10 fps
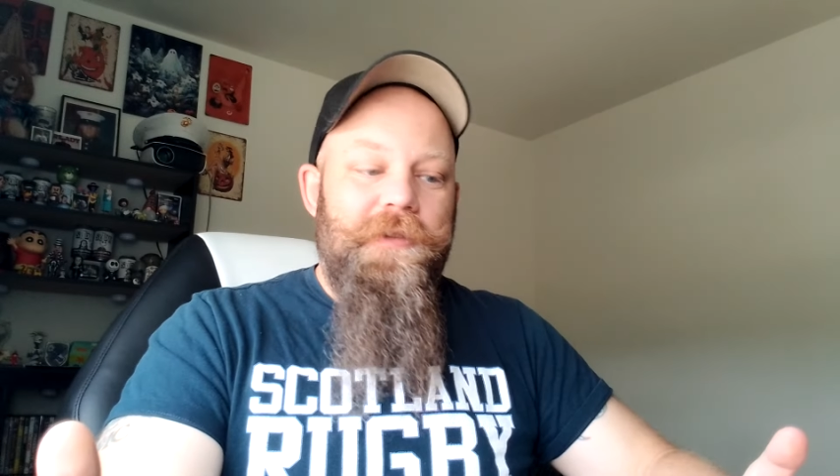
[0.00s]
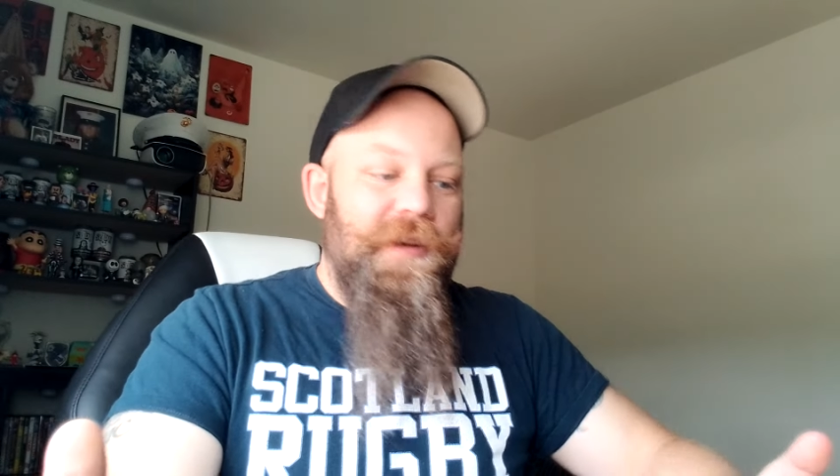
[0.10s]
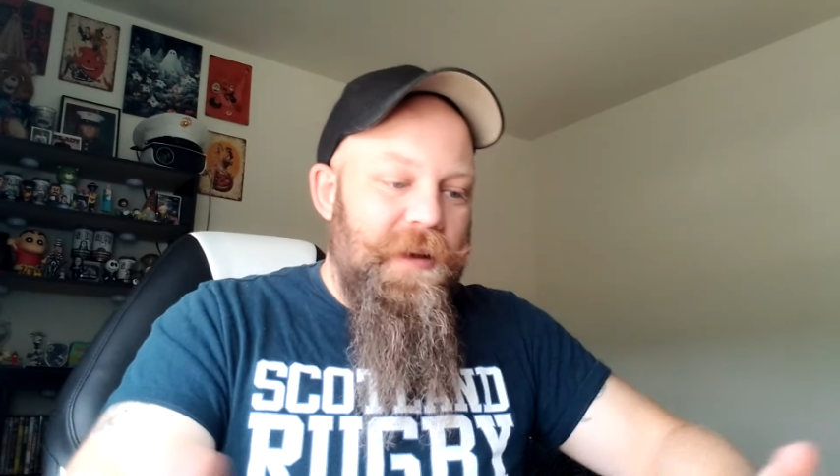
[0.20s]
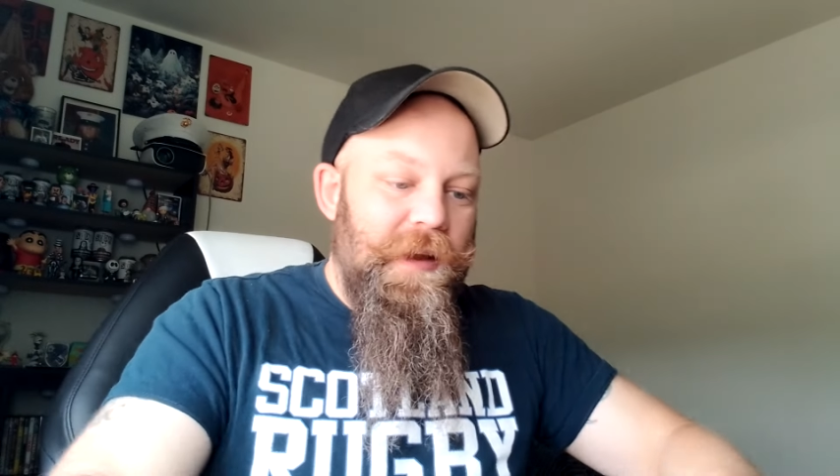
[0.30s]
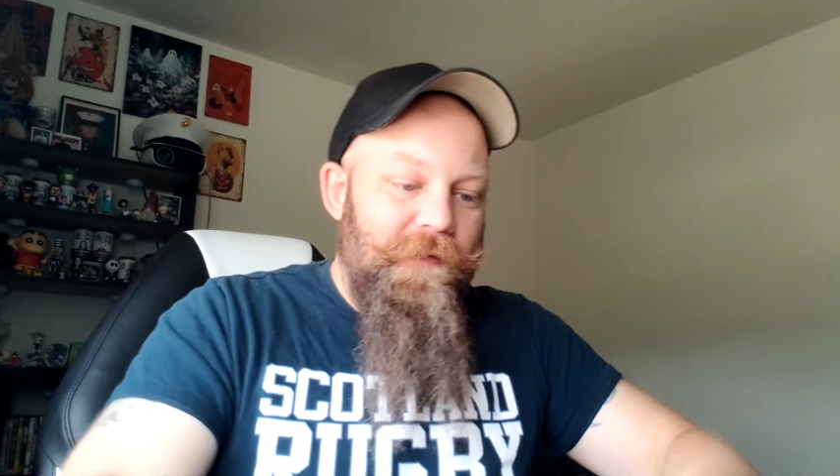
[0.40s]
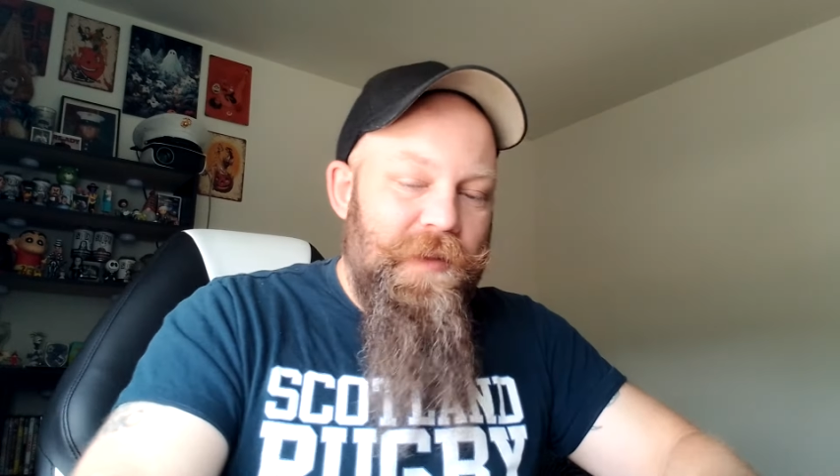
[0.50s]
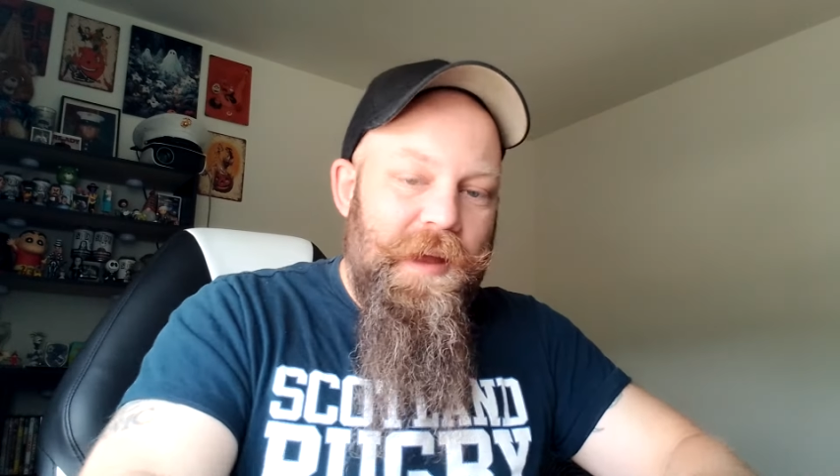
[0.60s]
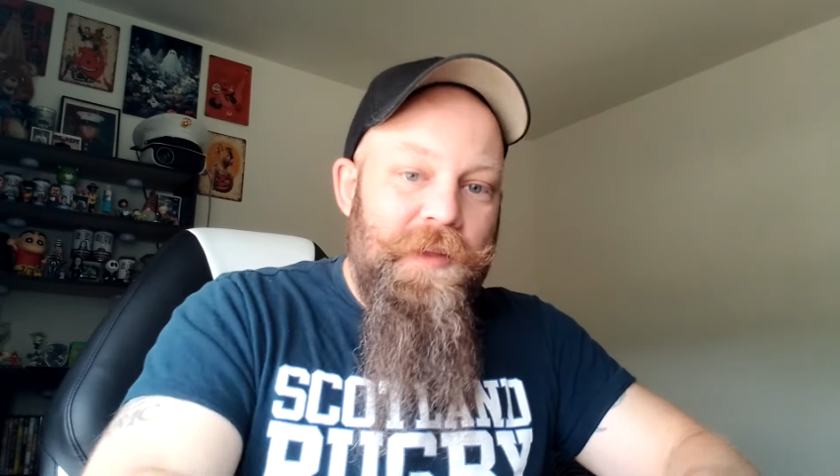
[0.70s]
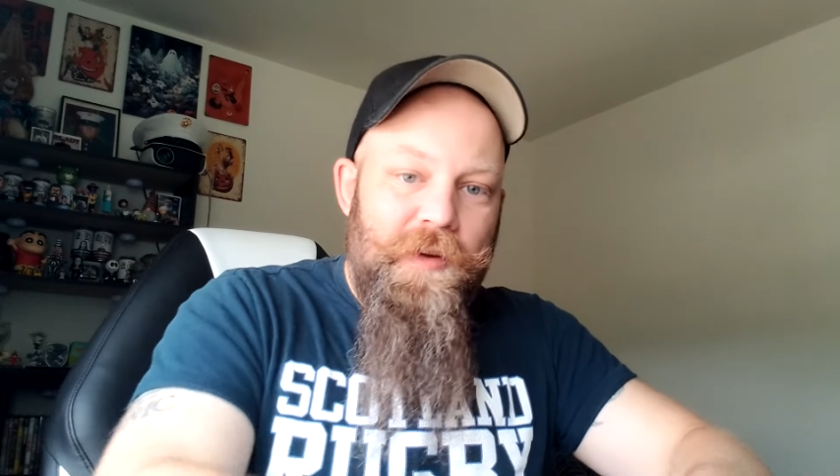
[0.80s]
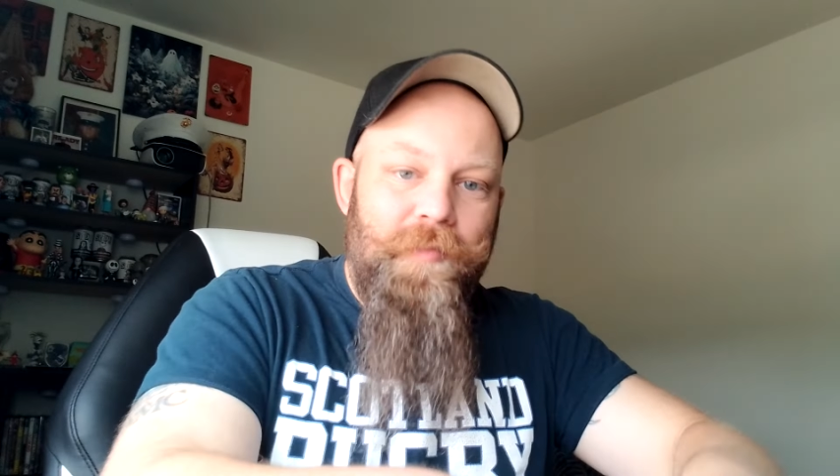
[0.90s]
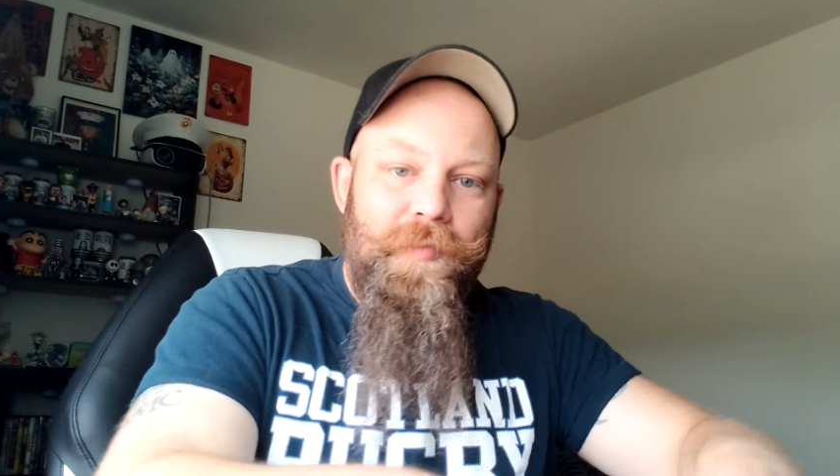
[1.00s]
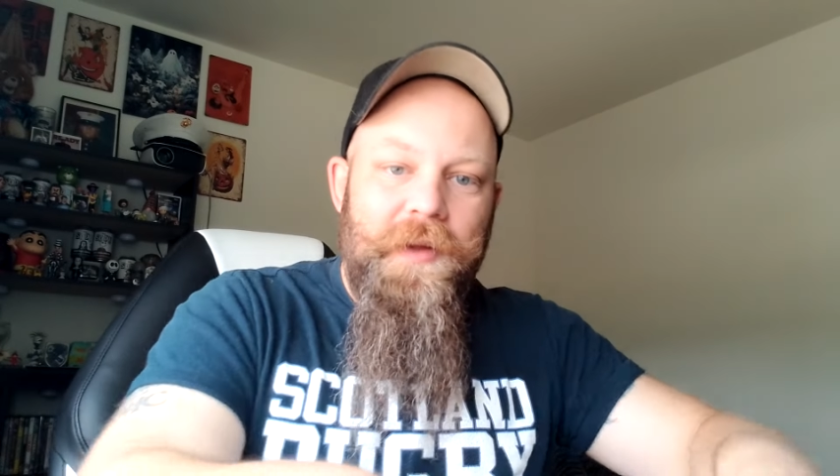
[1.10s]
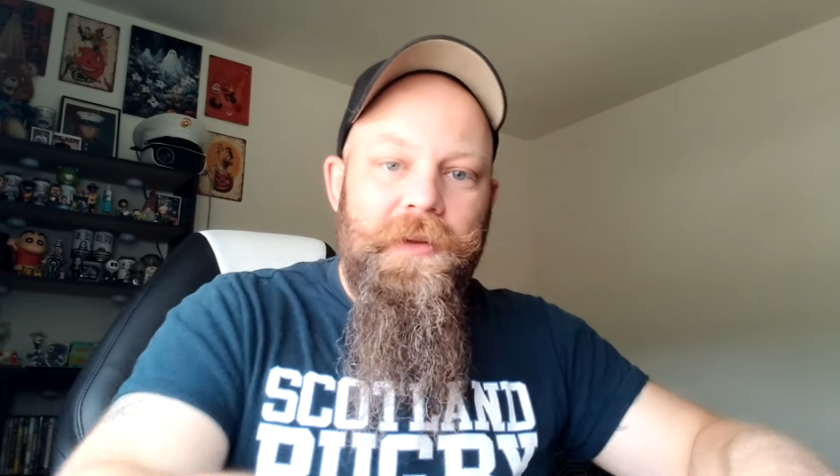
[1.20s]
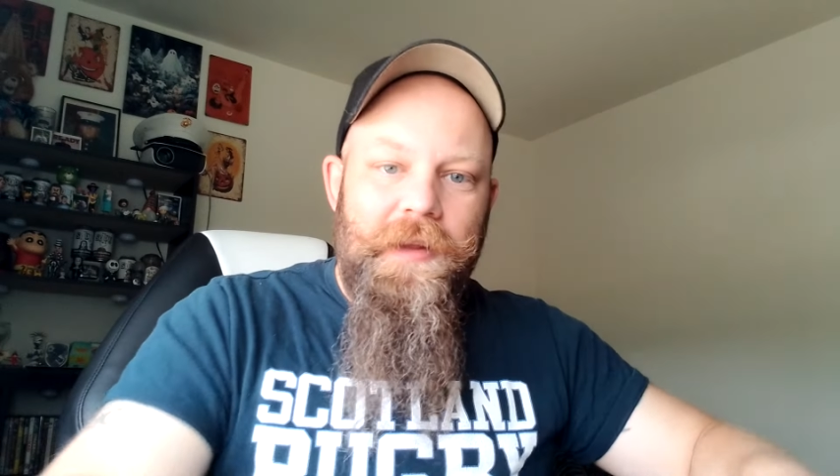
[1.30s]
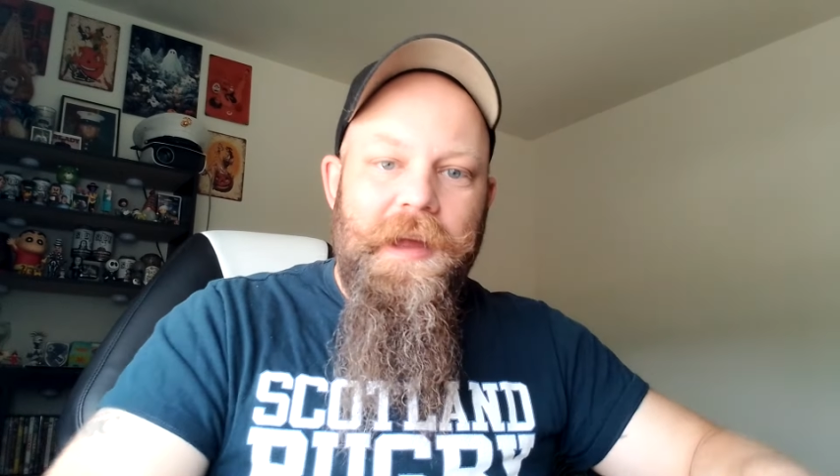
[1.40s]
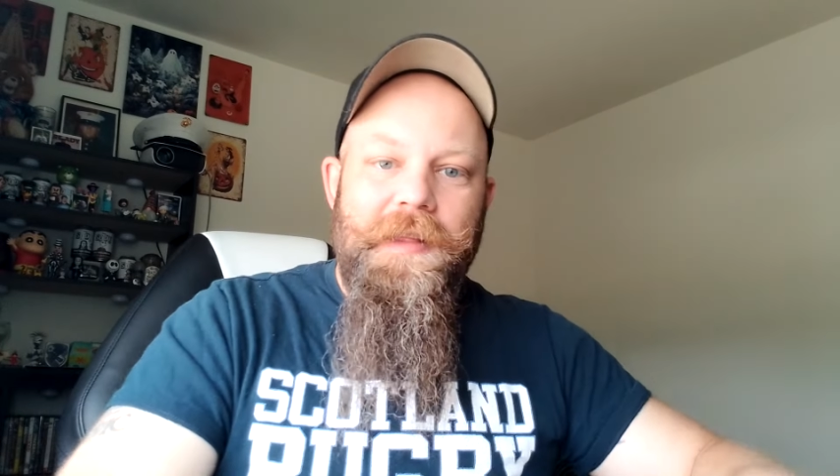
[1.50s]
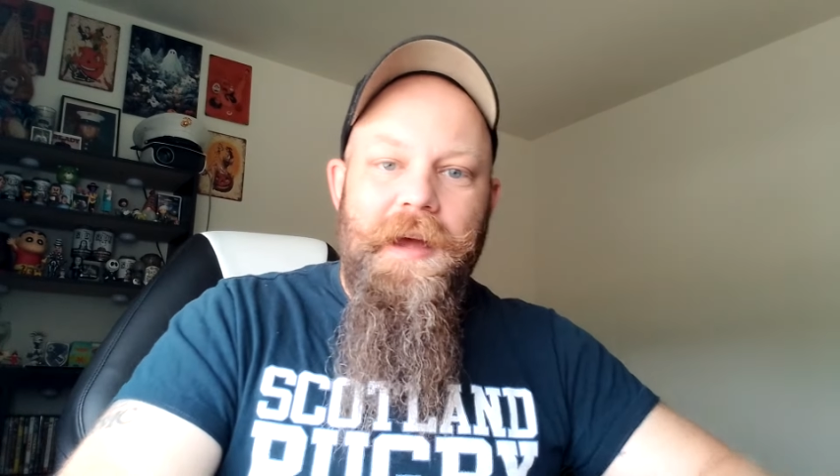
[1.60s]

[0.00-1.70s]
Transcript: and even then they're built like